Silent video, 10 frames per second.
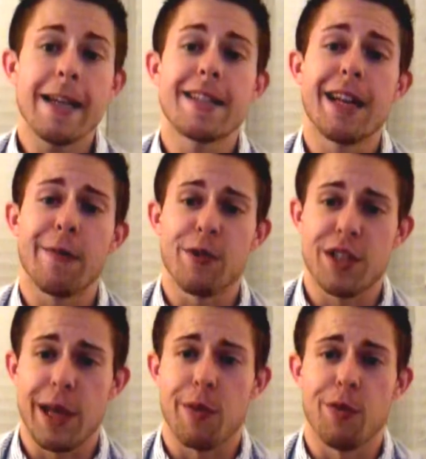It's time for
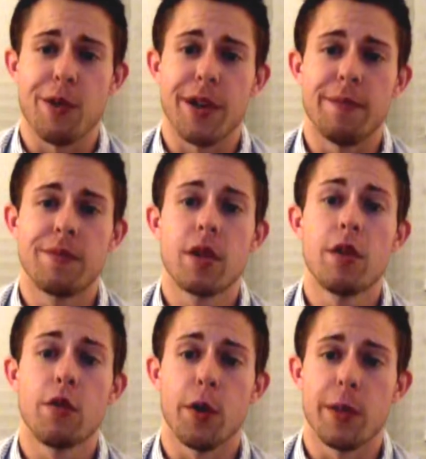step 3,
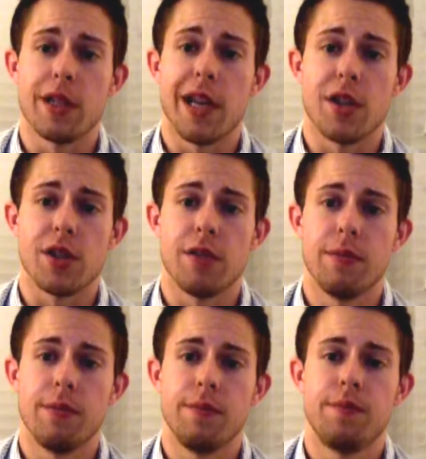fermentation.
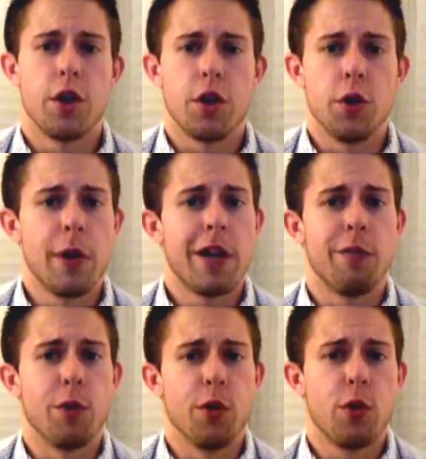You may
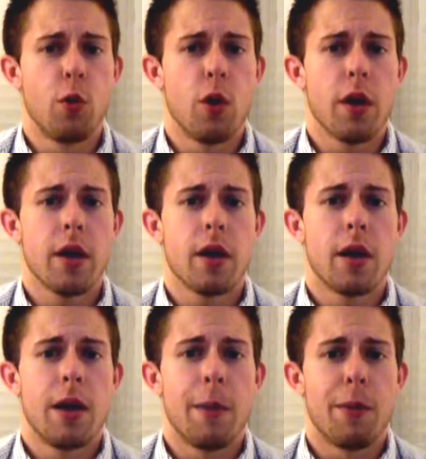have brewed the wort,
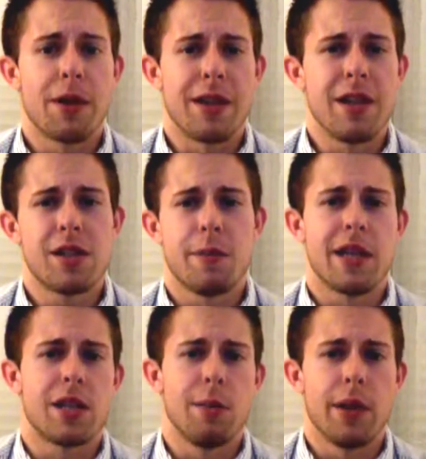but the yeast
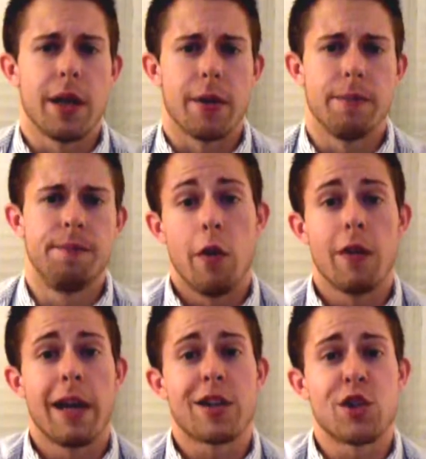makes the beer. Over
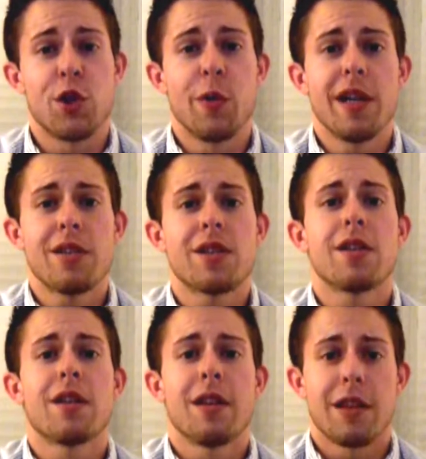the next 2
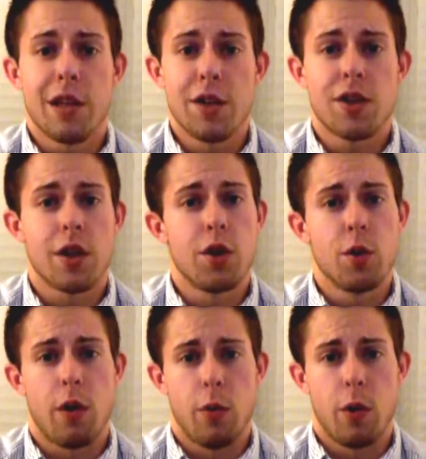weeks, the yeast is going to
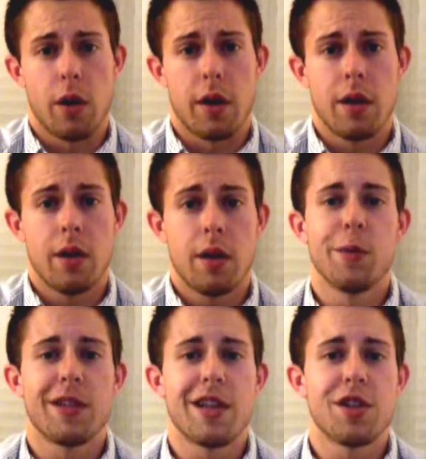do all the work.
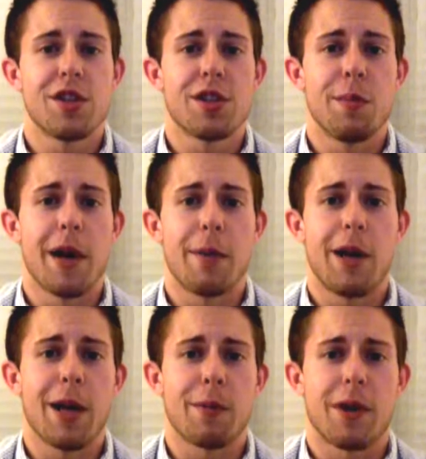Fermentation is the
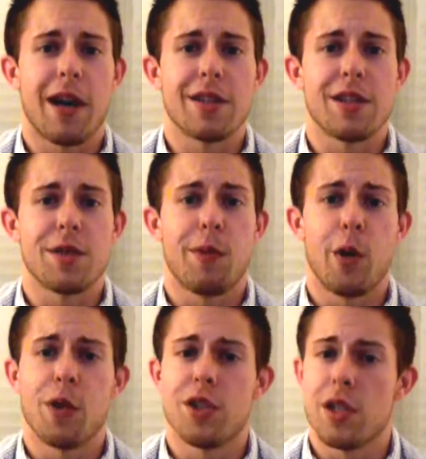metabolic process
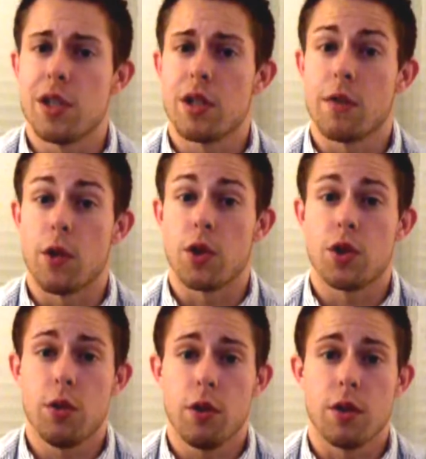by which yeast converts
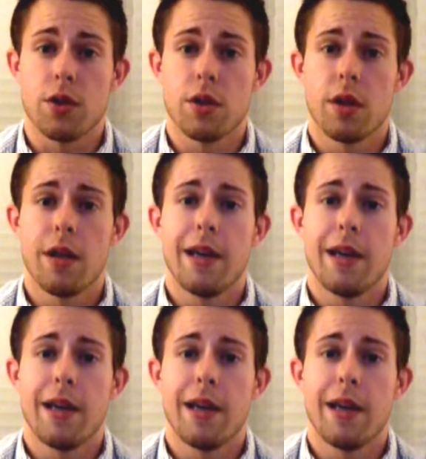sugars